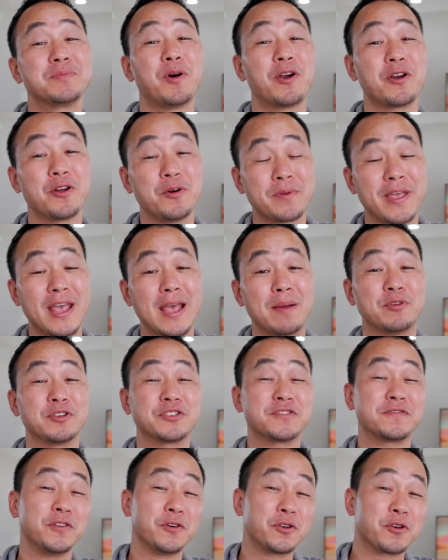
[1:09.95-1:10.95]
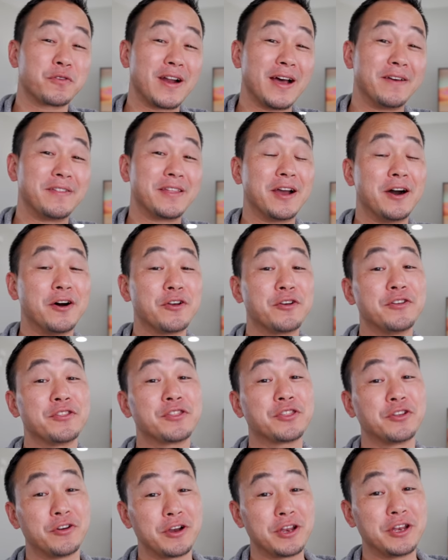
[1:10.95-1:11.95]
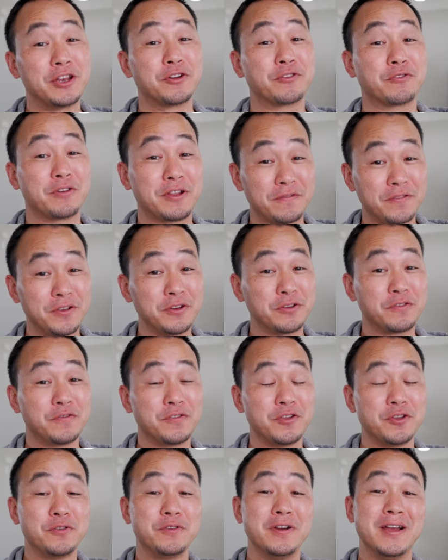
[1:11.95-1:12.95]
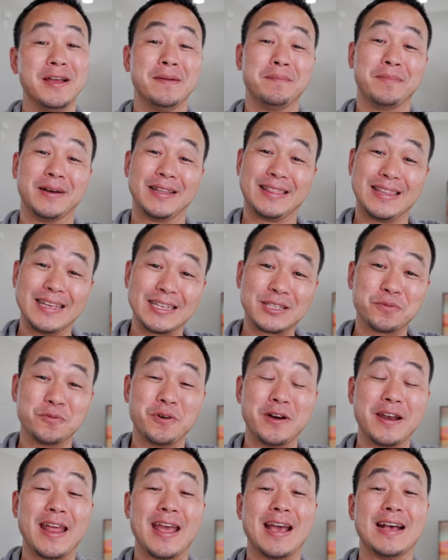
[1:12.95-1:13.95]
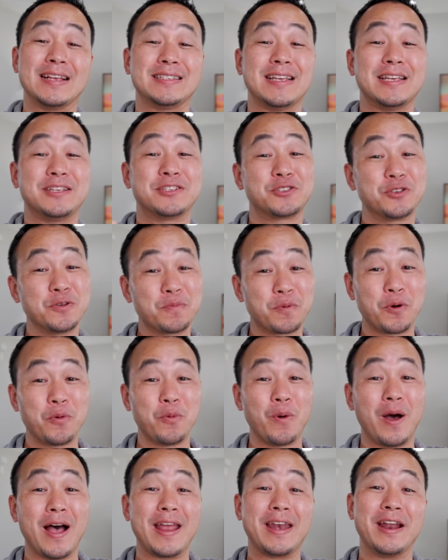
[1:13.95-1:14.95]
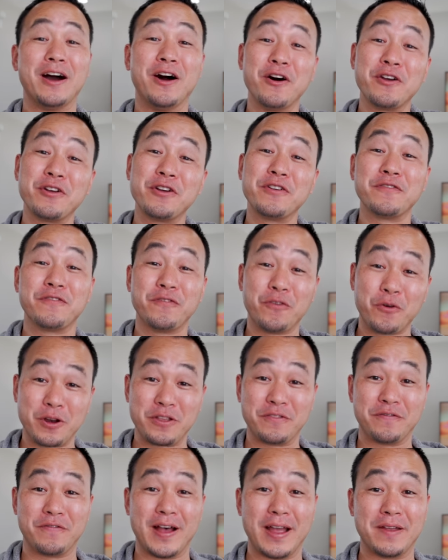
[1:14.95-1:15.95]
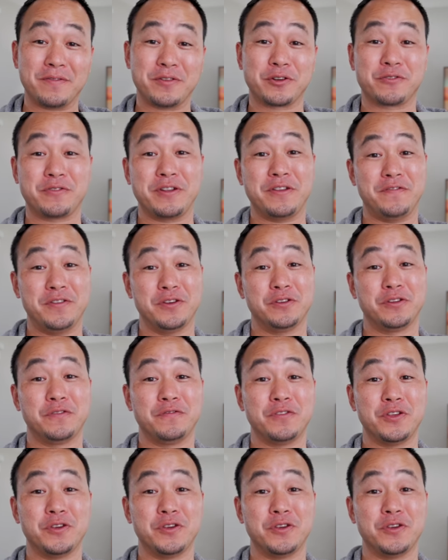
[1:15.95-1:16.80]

smart home cameras float around the 130 degree field of view, but this one has a super wide 145 degree field of